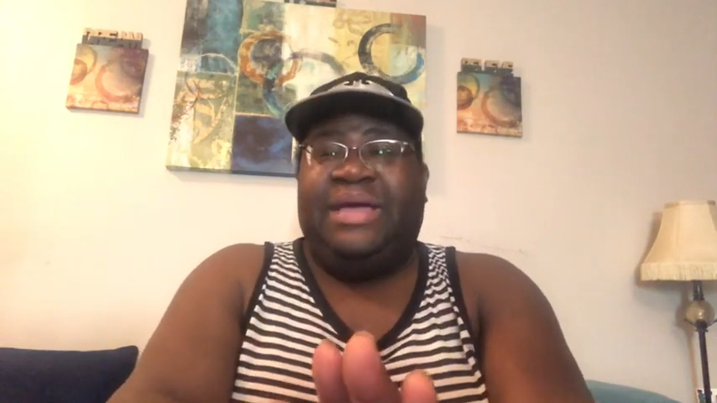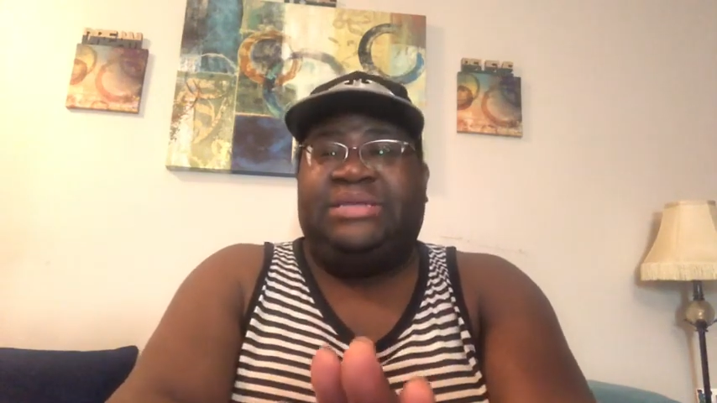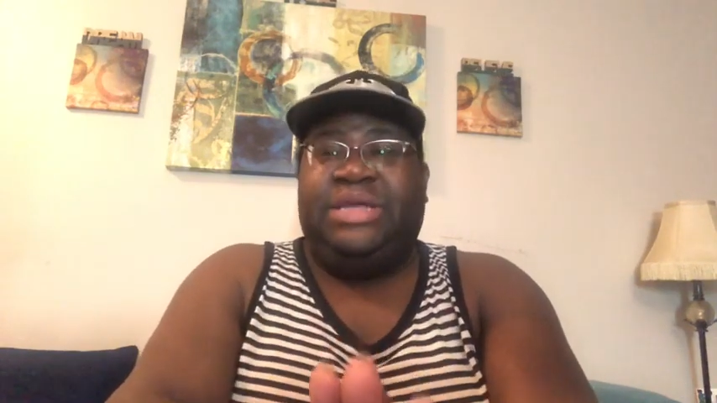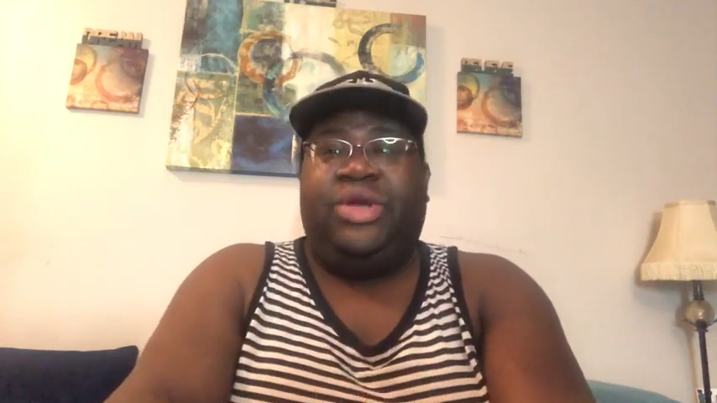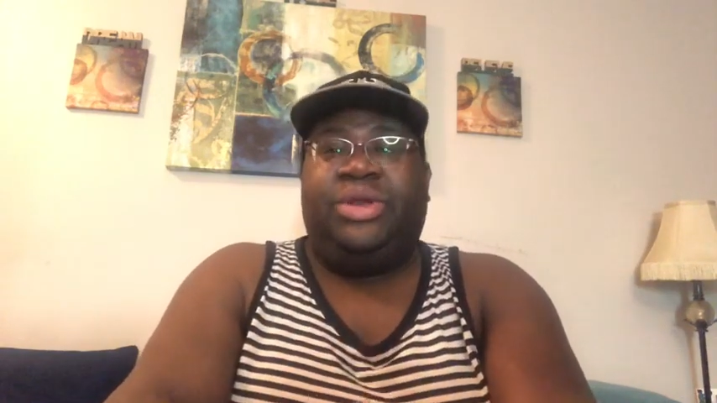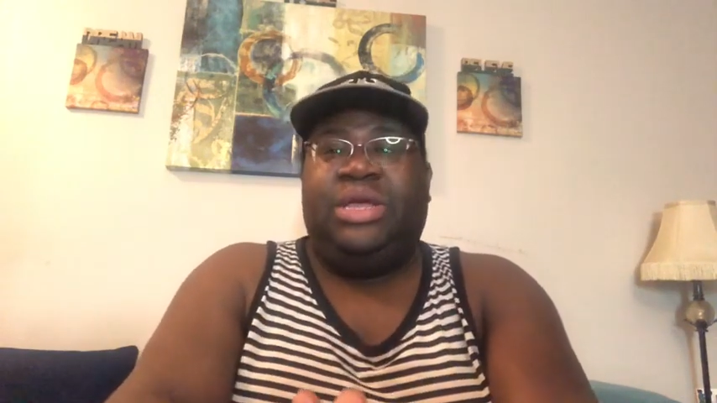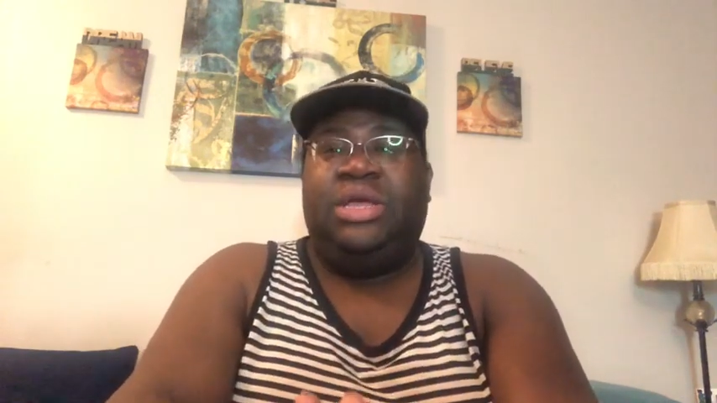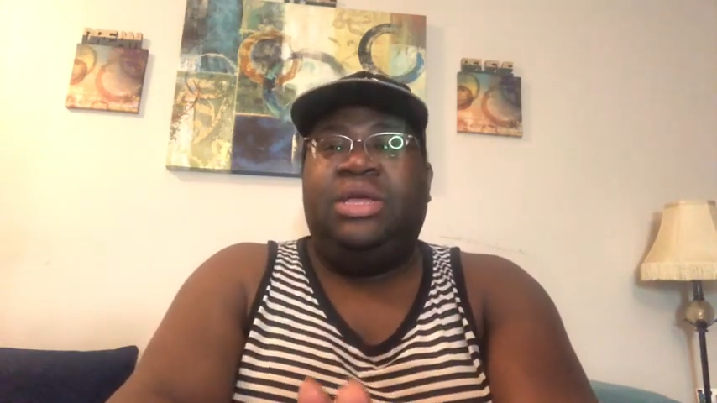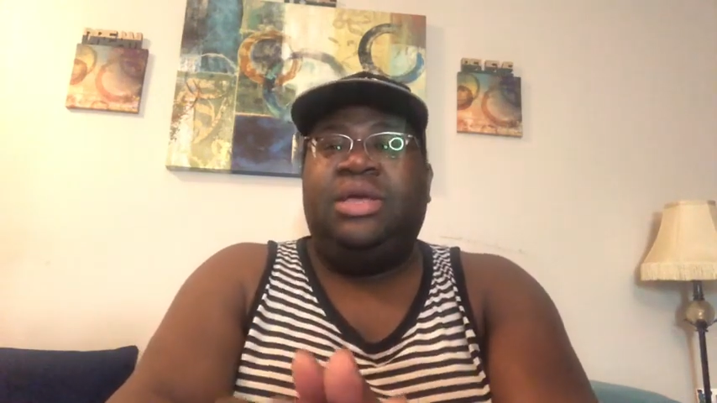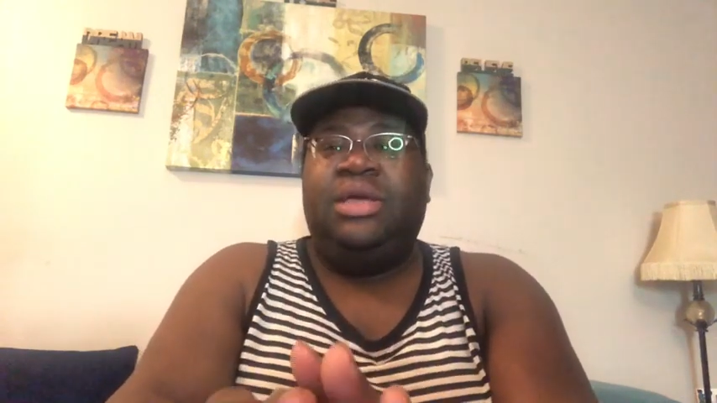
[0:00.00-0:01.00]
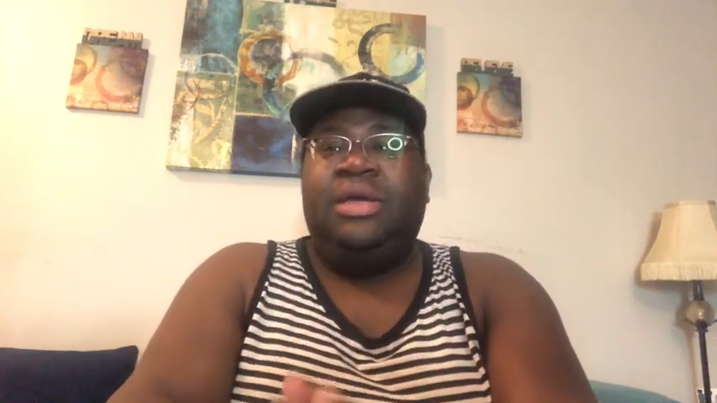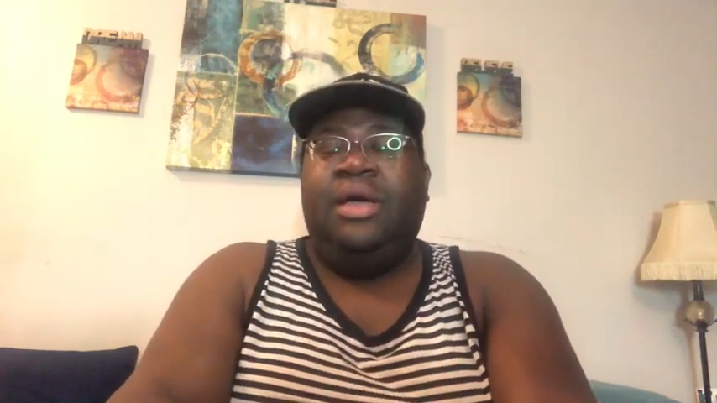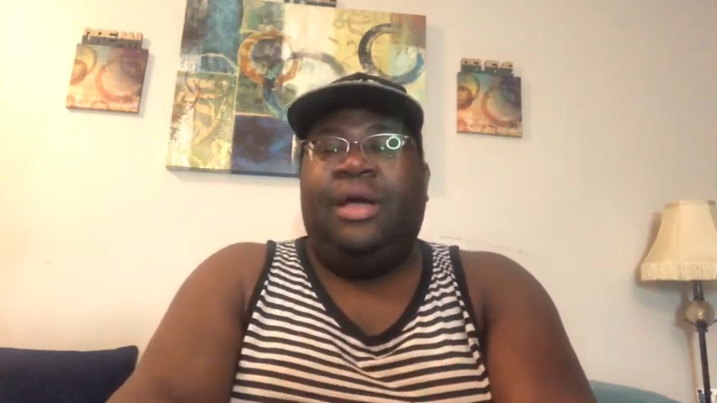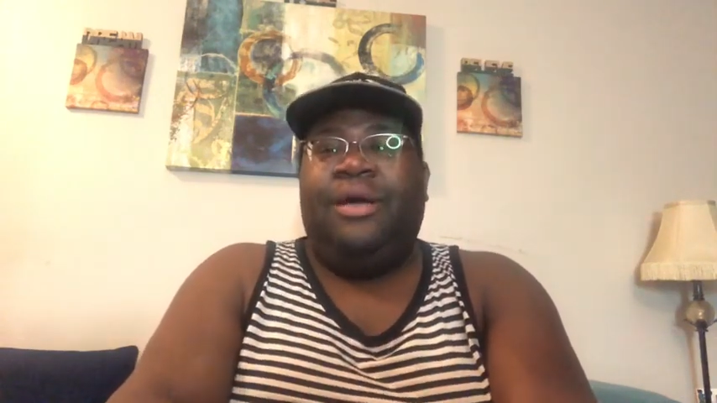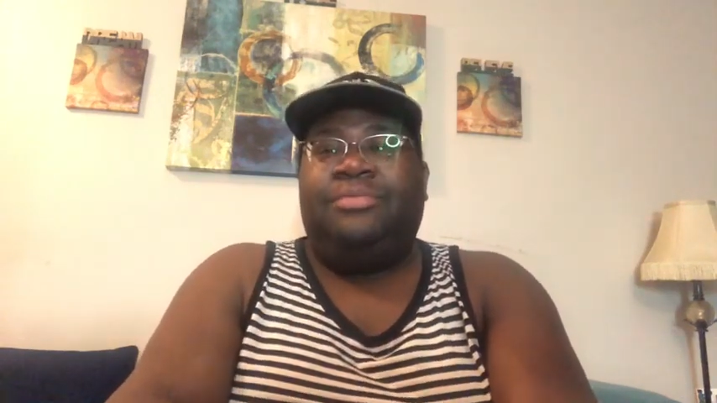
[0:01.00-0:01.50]
integrity
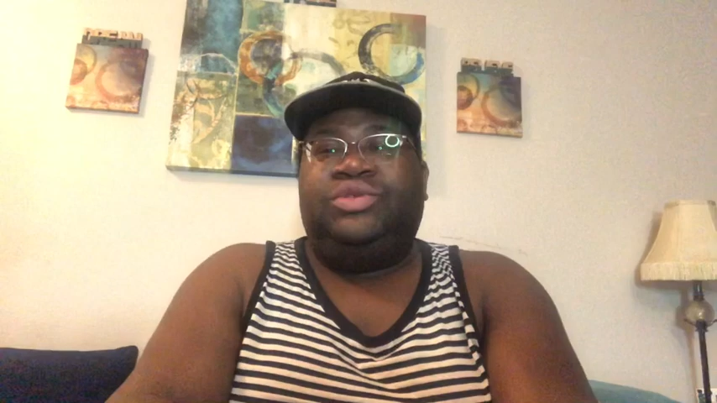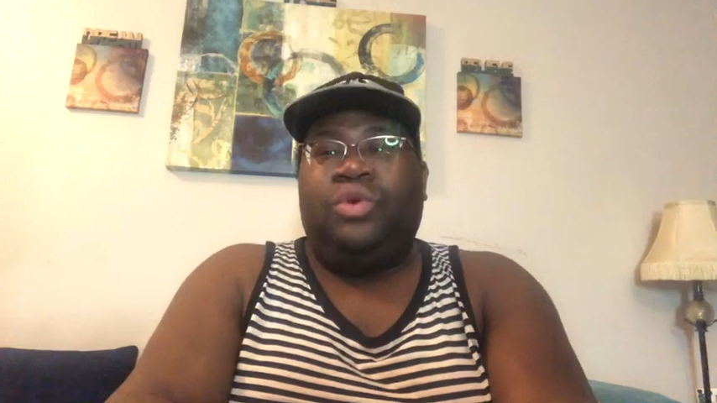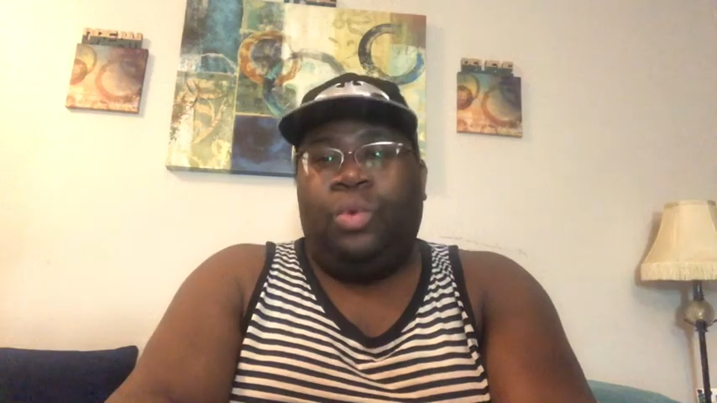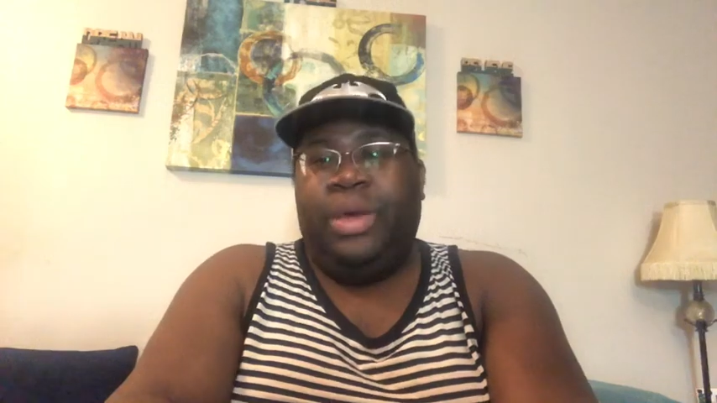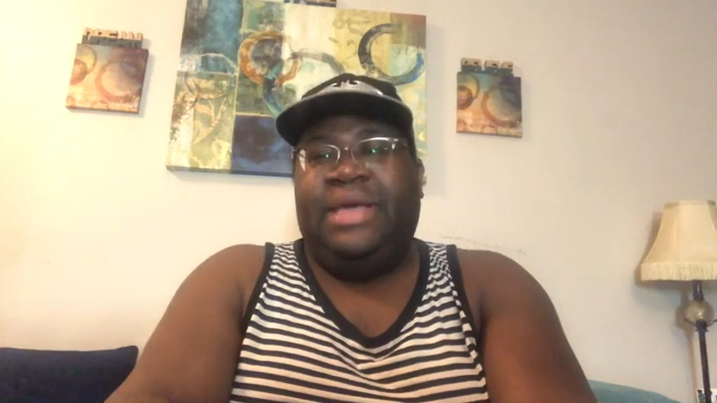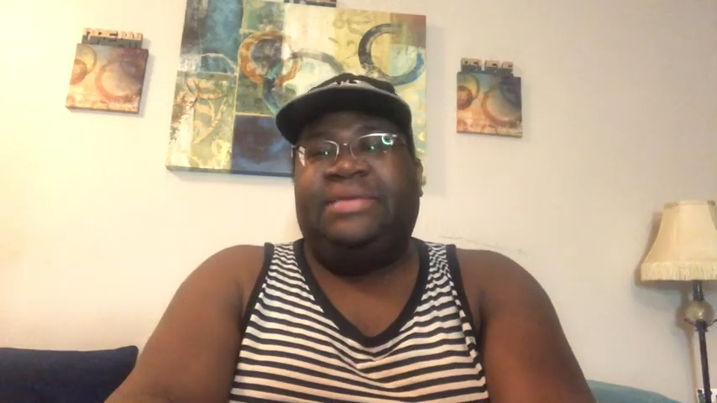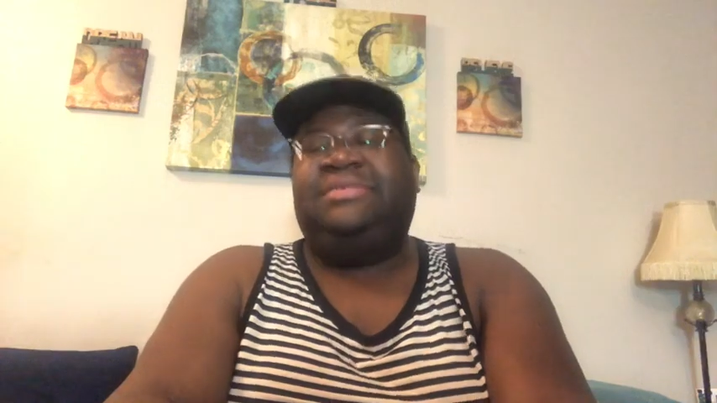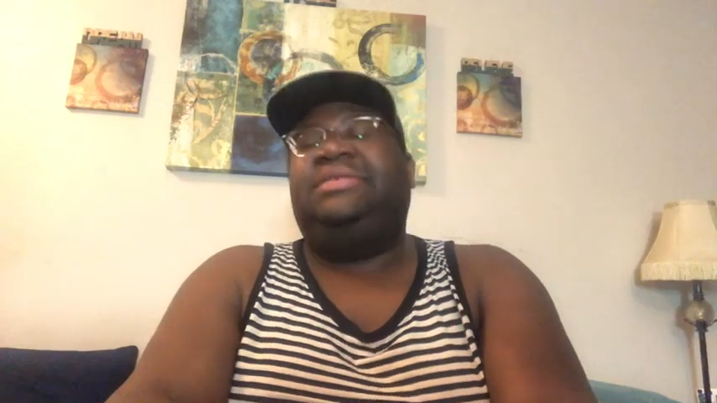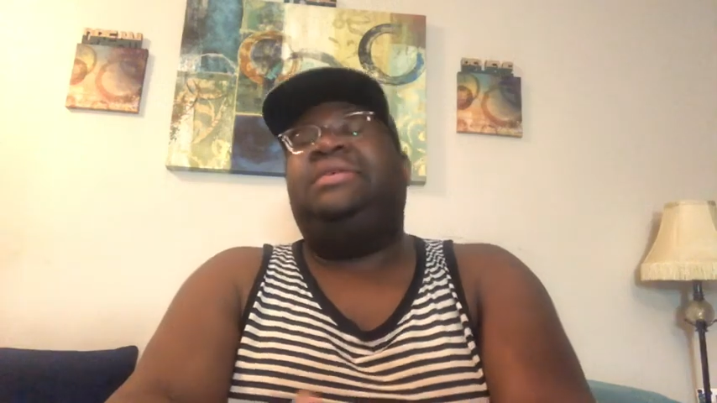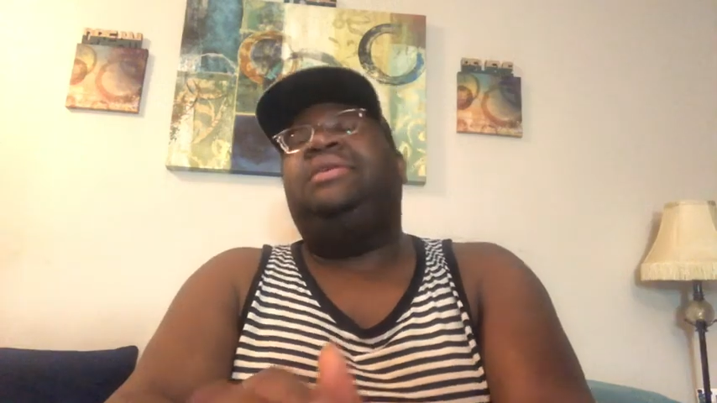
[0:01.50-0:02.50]
um, toys,